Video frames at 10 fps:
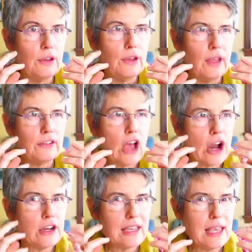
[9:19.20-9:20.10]
it's
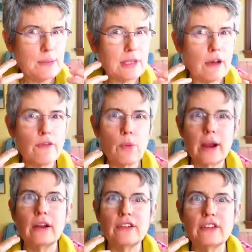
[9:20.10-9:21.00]
hard to keep
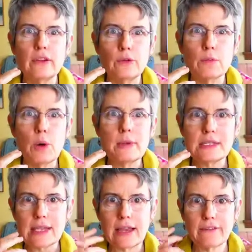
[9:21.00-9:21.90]
self-awareness at those moments.
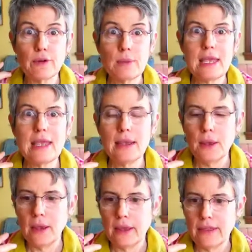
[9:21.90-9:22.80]
Like for me,
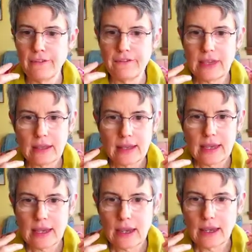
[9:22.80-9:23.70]
the feeling
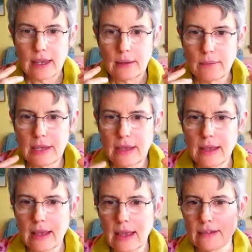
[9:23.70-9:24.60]
can be
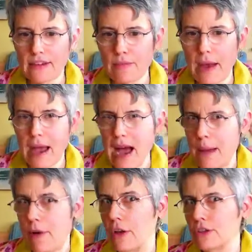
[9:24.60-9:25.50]
as if my
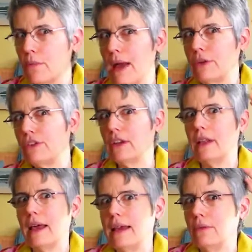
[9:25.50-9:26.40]
eyeballs are mounted
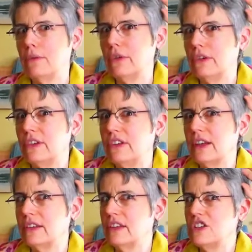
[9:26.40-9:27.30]
like
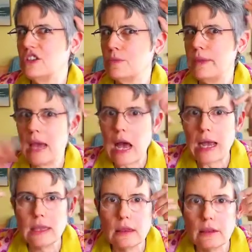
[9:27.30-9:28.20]
6 inches
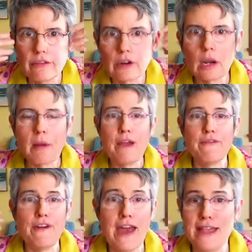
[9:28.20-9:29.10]
behind the front of my
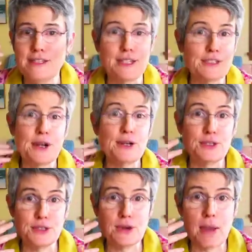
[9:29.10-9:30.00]
face. It's hard to
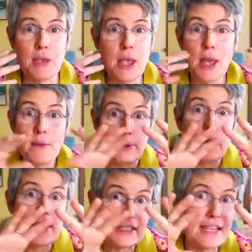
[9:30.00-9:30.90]
describe, but it
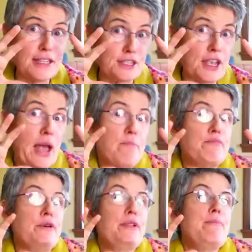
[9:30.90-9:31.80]
makes sense. It's like I'm
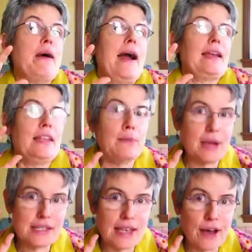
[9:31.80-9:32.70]
pulling back into
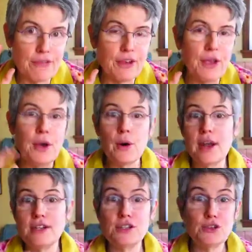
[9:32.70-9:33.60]
myself. Or I
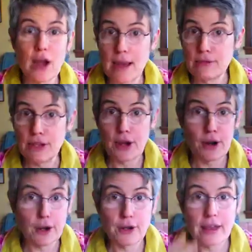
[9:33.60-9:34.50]
described in the
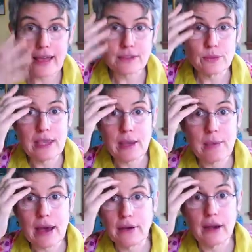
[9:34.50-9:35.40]
article last week
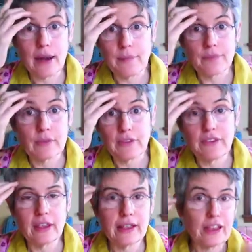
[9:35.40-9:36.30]
about
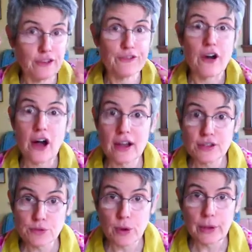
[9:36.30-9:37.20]
feeling like the fog
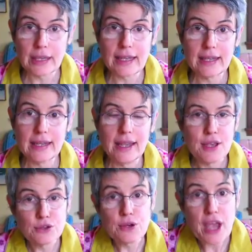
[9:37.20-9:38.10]
is rolling in.
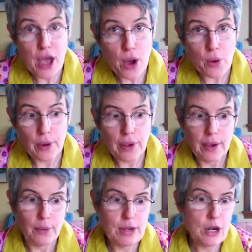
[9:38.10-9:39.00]
So now
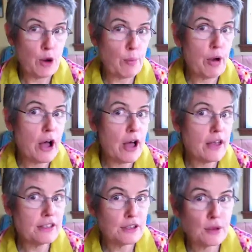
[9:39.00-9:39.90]
we know to
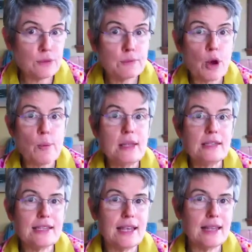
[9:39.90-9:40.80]
pause at those
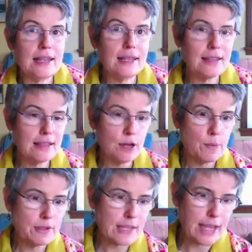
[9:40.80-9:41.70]
moments, and
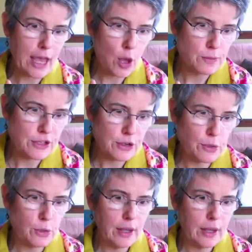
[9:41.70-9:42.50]
therapist like helps you